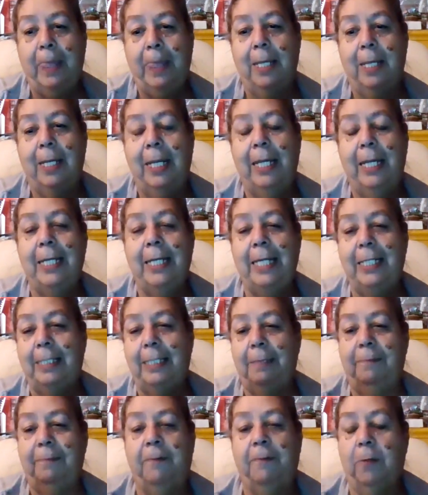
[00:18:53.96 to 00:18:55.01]
And they
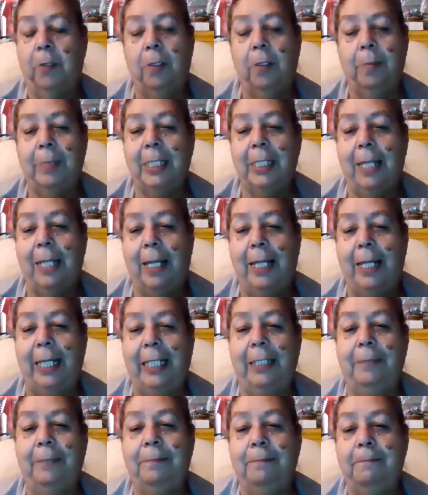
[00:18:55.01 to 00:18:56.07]
formed a
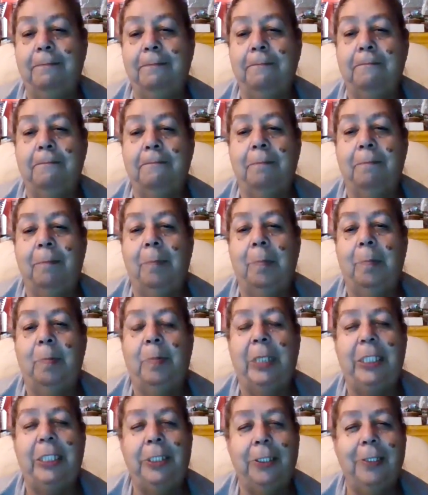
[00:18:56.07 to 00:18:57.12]
line.
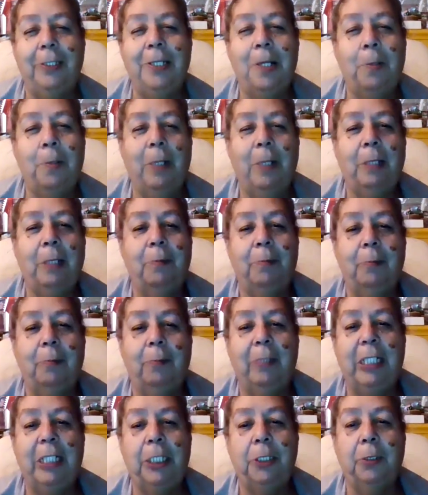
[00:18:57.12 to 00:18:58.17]
But you know what
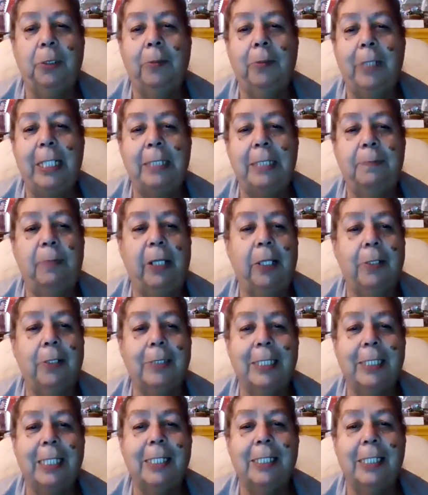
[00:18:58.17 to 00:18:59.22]
we do as
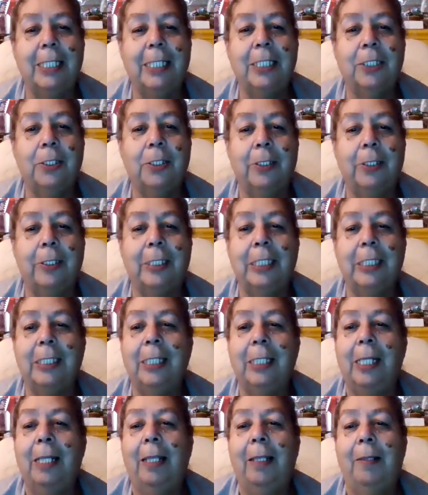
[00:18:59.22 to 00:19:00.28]
brothers and sisters,
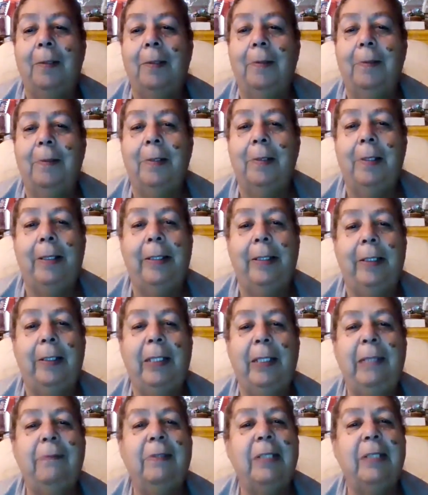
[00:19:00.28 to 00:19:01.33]

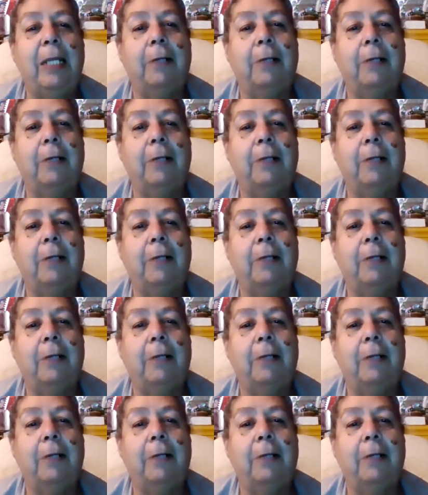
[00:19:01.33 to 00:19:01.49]
even our